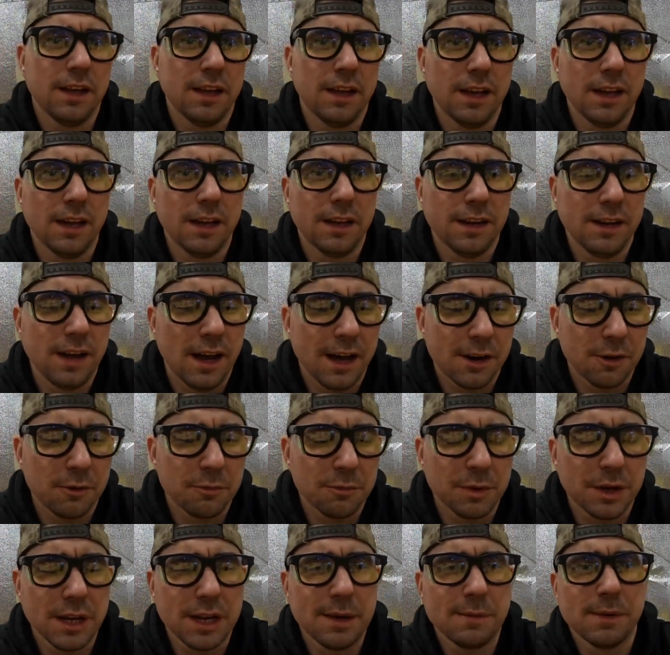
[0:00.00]
And I don't
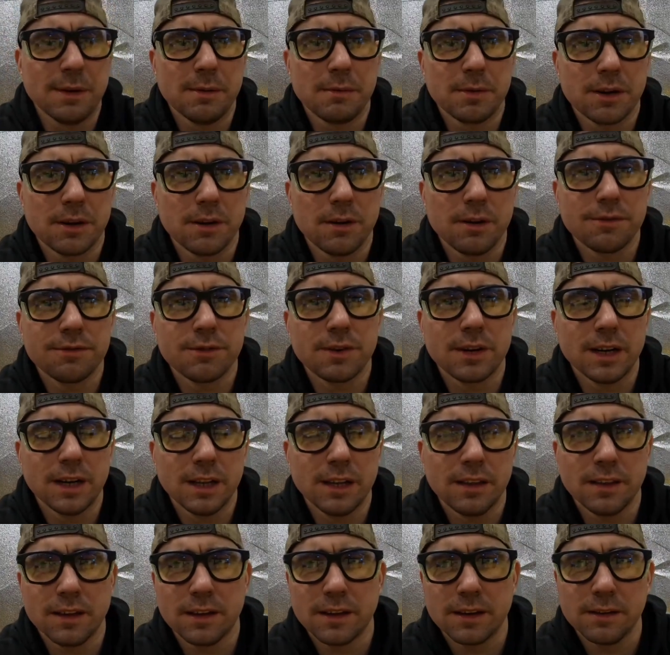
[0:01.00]
blame him at all for
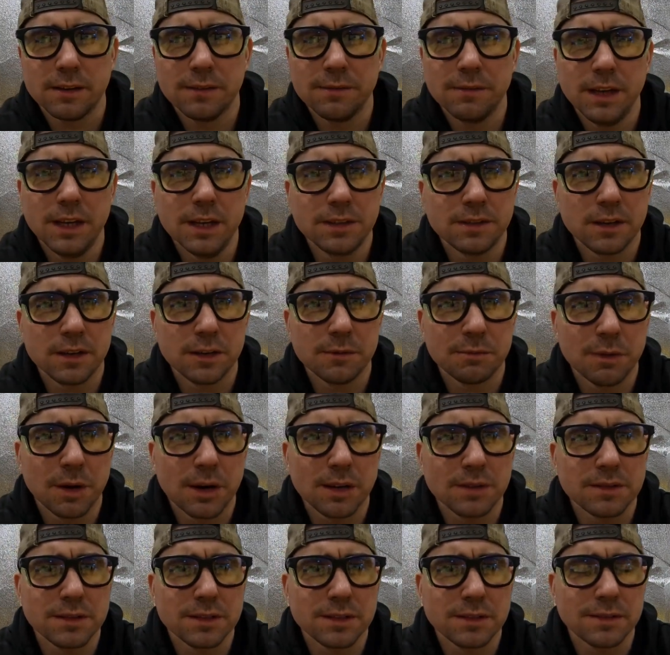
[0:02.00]
anything. He's a good
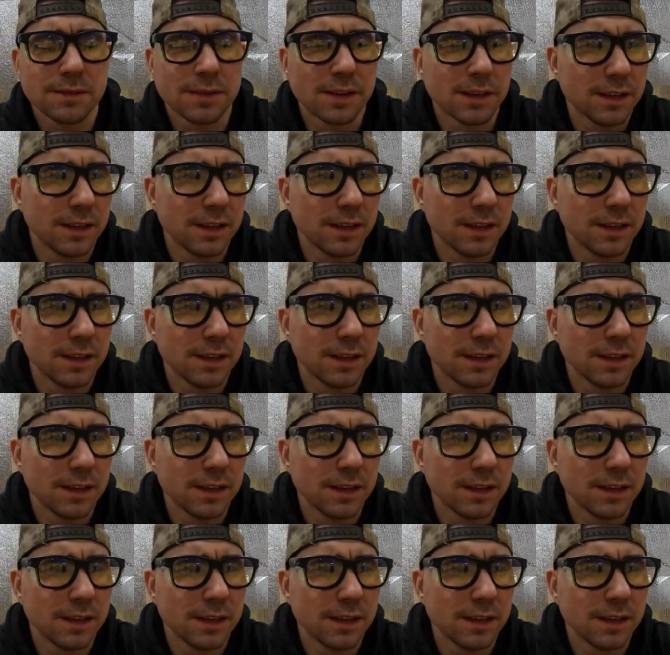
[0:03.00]
person.